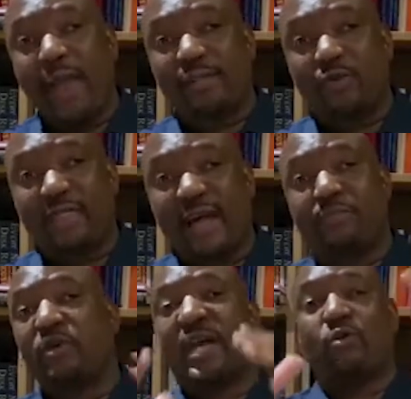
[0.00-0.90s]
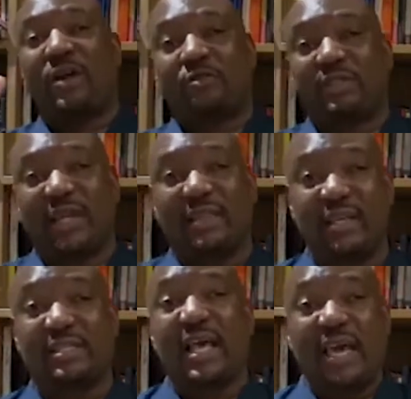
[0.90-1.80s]
go into that because I don't want to
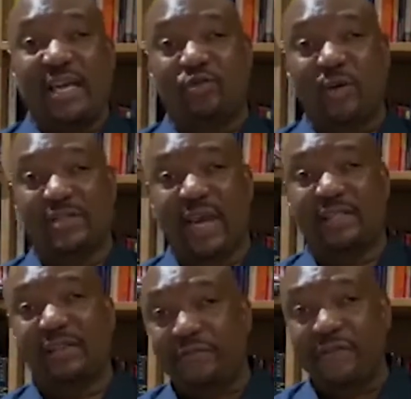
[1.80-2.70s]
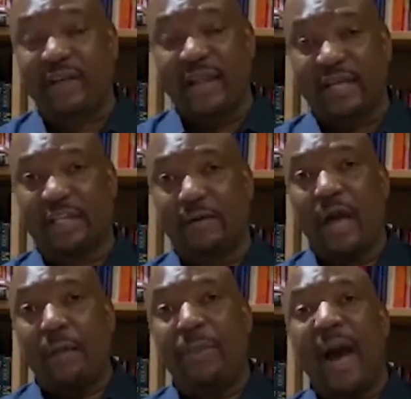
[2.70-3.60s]
turn this into a scientific lecture.
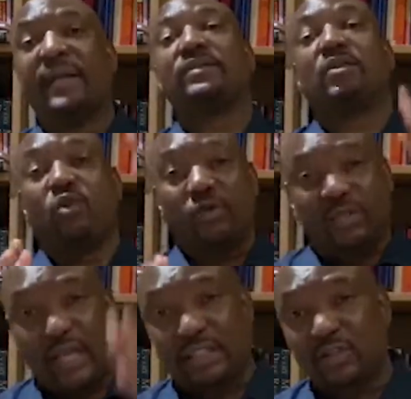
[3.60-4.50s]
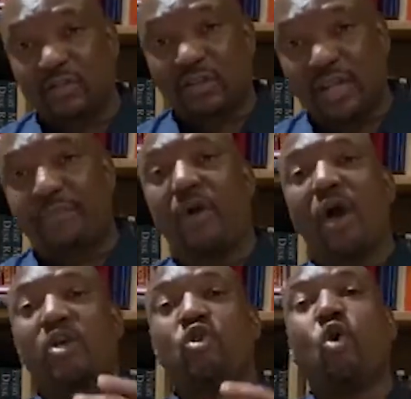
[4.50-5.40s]
But those stages of sleep,
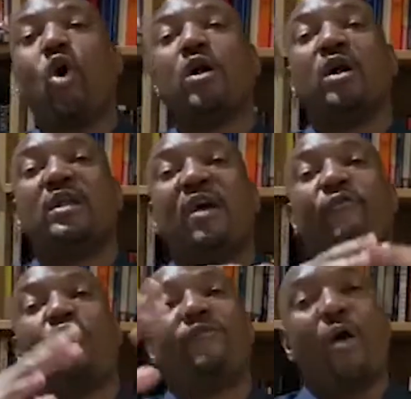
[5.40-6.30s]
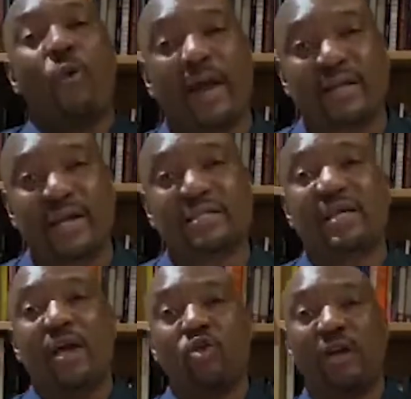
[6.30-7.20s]
your level of
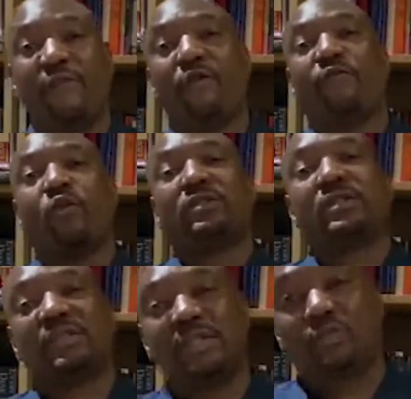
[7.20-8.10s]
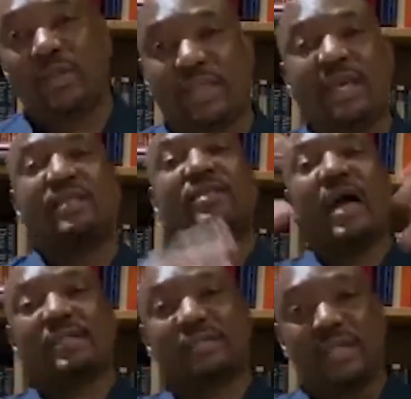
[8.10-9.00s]
awakeness, your level of consciousness within
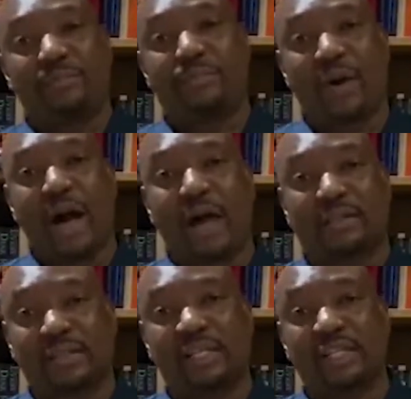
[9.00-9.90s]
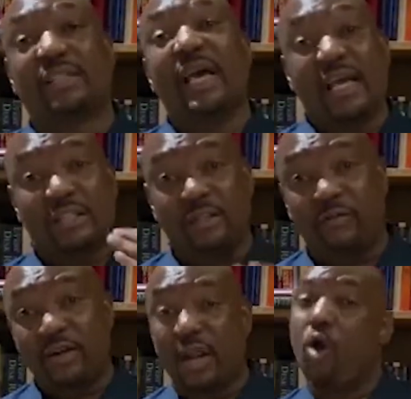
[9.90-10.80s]
that sleep stages is
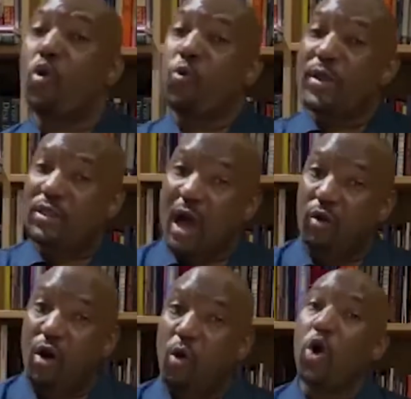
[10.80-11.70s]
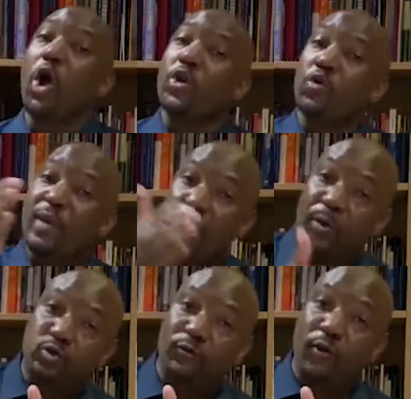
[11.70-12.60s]
different. Now, with alcohol, you'll be
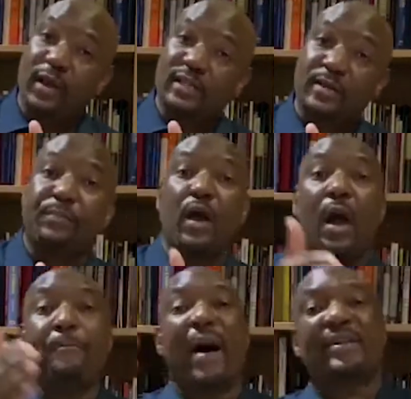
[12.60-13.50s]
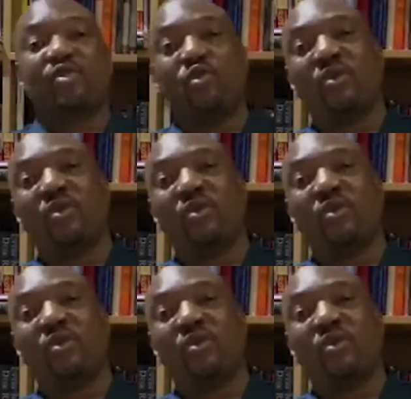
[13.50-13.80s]
able to fall asleep, but